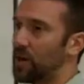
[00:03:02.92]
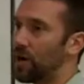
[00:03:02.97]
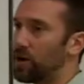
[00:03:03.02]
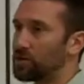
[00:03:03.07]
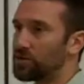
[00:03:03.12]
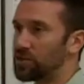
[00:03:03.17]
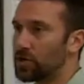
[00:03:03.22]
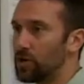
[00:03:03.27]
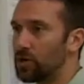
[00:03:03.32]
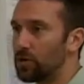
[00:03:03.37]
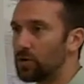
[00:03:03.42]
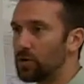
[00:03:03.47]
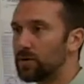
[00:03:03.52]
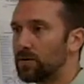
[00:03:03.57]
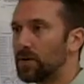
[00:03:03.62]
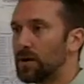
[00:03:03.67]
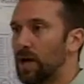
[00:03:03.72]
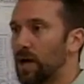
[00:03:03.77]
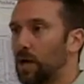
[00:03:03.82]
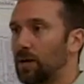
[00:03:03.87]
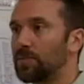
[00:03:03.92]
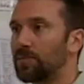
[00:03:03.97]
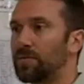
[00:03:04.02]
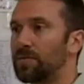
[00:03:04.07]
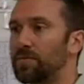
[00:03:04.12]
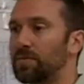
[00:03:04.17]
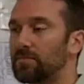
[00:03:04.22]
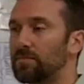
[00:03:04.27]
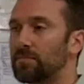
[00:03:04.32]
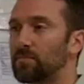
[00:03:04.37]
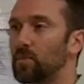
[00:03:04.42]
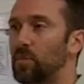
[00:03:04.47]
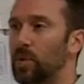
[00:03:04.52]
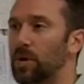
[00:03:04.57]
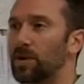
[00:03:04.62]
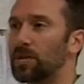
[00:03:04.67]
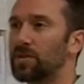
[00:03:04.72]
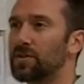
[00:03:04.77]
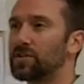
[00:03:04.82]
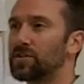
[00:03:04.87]
also help
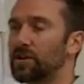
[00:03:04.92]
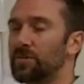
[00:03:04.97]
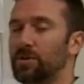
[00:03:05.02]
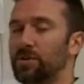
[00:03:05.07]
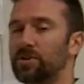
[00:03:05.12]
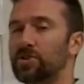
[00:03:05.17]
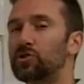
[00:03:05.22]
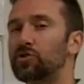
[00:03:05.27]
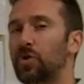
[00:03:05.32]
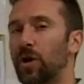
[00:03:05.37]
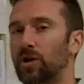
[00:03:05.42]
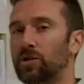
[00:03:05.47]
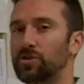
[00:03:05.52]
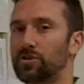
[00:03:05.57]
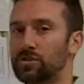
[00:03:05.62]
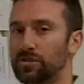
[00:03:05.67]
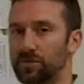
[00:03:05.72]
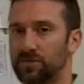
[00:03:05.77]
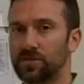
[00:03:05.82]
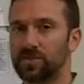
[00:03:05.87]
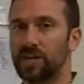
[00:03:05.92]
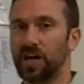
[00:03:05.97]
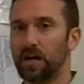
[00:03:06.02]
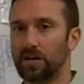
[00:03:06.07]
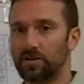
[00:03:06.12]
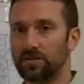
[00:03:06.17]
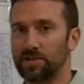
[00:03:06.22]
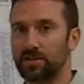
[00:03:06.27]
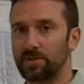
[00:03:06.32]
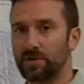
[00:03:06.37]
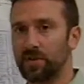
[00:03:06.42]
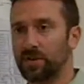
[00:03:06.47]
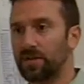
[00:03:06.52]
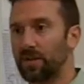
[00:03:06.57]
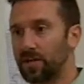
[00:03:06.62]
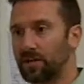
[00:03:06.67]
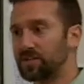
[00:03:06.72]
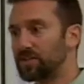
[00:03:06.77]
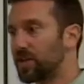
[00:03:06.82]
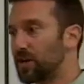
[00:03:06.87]
with some of the structures of cells, some of the
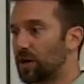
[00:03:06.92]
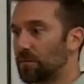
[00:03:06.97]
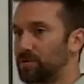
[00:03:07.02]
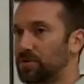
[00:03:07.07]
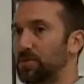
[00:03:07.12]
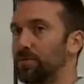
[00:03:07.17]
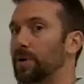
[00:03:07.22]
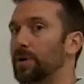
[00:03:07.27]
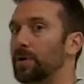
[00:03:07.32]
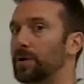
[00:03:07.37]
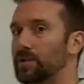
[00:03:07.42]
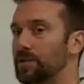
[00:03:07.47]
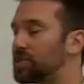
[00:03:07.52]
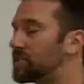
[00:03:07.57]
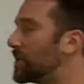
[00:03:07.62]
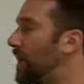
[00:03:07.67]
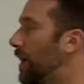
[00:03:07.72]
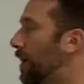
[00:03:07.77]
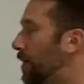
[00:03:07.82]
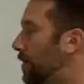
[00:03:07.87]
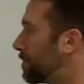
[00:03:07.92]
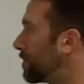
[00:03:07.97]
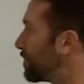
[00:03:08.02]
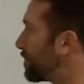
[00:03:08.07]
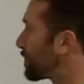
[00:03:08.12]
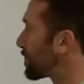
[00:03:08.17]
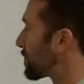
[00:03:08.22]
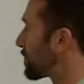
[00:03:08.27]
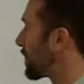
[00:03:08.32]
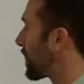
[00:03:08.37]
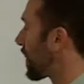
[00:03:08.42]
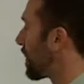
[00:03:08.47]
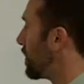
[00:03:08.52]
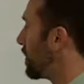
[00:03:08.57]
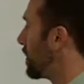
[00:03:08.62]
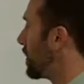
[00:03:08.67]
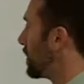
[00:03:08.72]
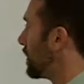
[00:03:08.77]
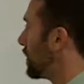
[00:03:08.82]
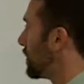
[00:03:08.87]
things that help to build a cell.
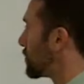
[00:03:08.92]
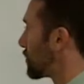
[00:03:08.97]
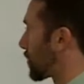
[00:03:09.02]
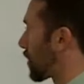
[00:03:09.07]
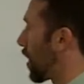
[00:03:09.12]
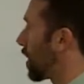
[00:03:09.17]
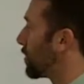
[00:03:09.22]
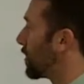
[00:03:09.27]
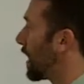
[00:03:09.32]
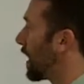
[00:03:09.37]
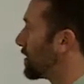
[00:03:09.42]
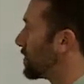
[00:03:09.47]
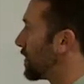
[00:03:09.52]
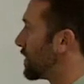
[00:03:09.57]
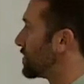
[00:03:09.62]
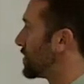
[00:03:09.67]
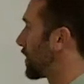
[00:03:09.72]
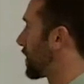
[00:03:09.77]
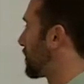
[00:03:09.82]
So carbohydrates are